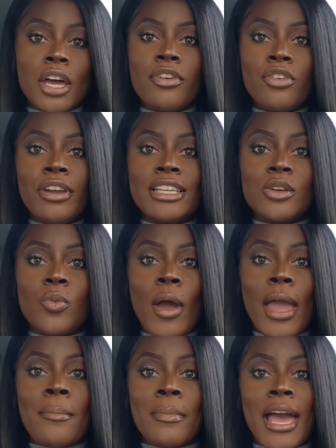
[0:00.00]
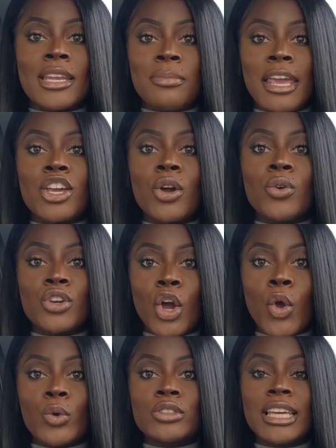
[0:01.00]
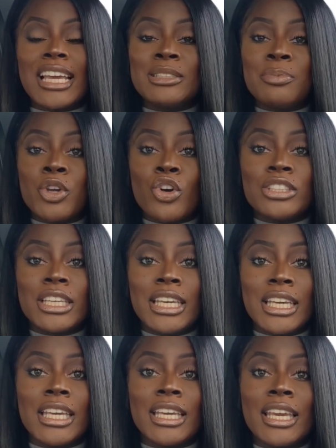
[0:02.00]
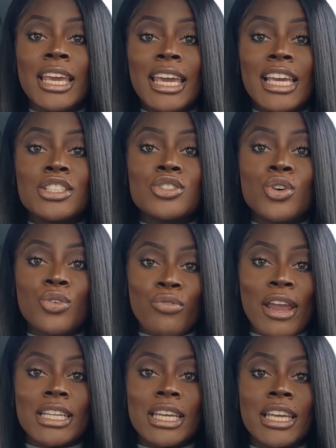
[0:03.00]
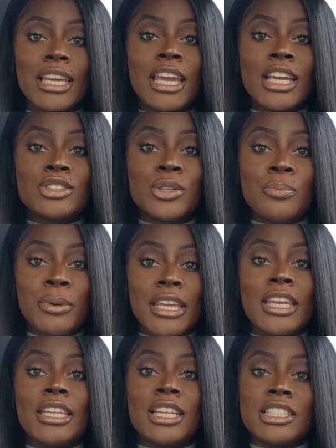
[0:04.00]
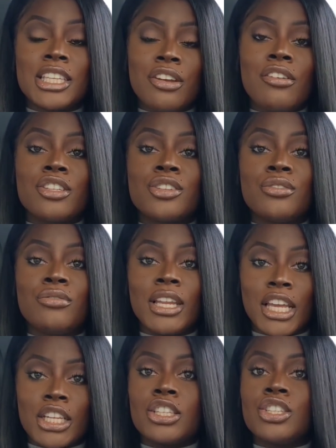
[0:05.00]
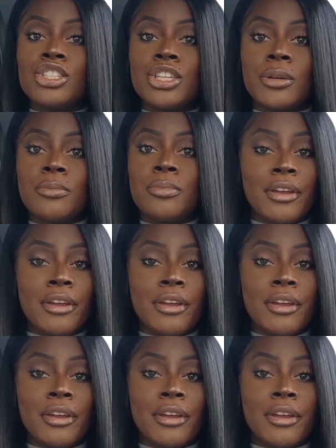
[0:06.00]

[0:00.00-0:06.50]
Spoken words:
another reason why a man may go ghost is because he is not ready to be in a serious relationship,